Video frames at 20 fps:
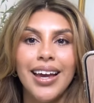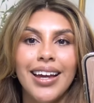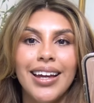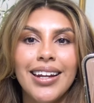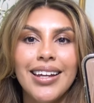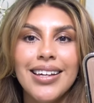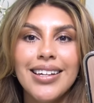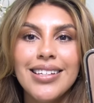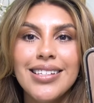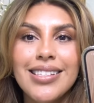It
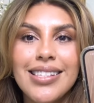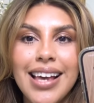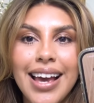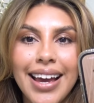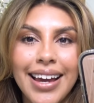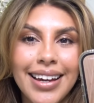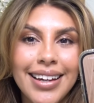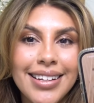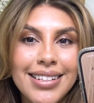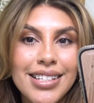is
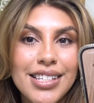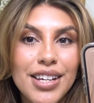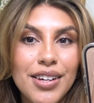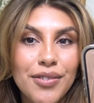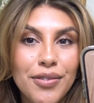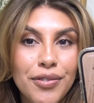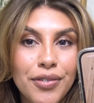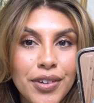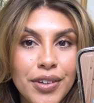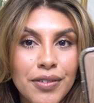eight
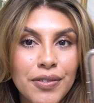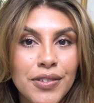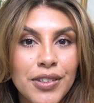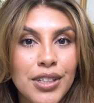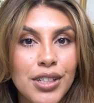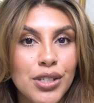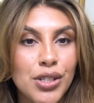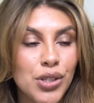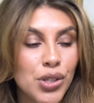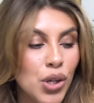
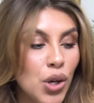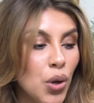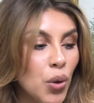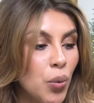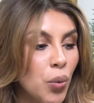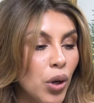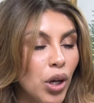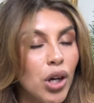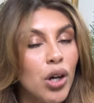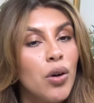fifty, so
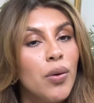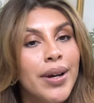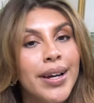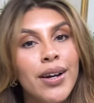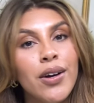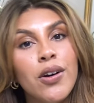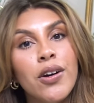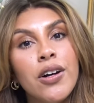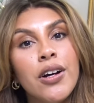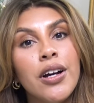we're going
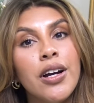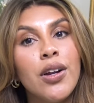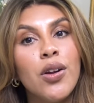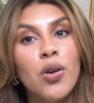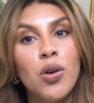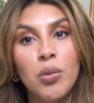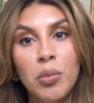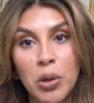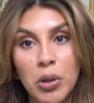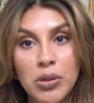on
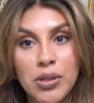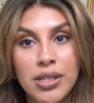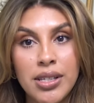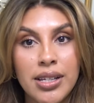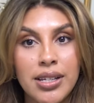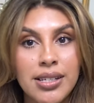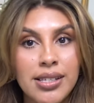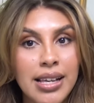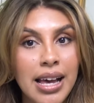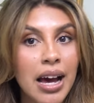almost
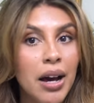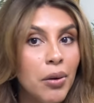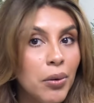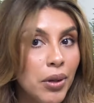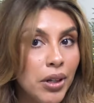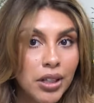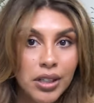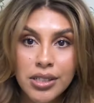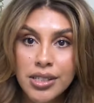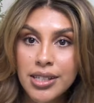six
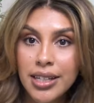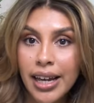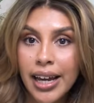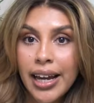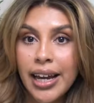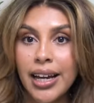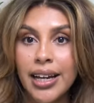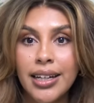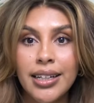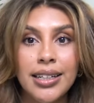hours,
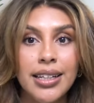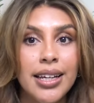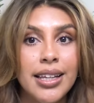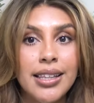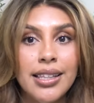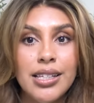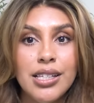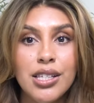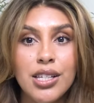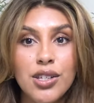and
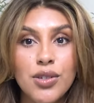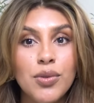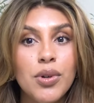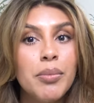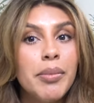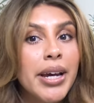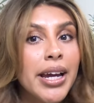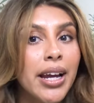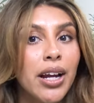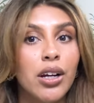this is what
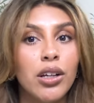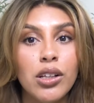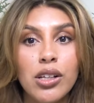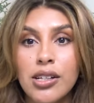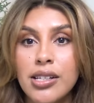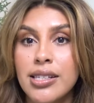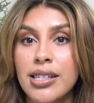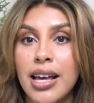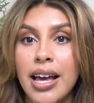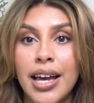my hair
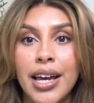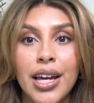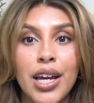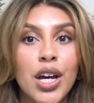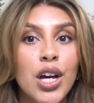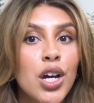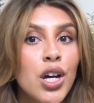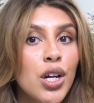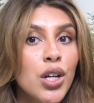looks like.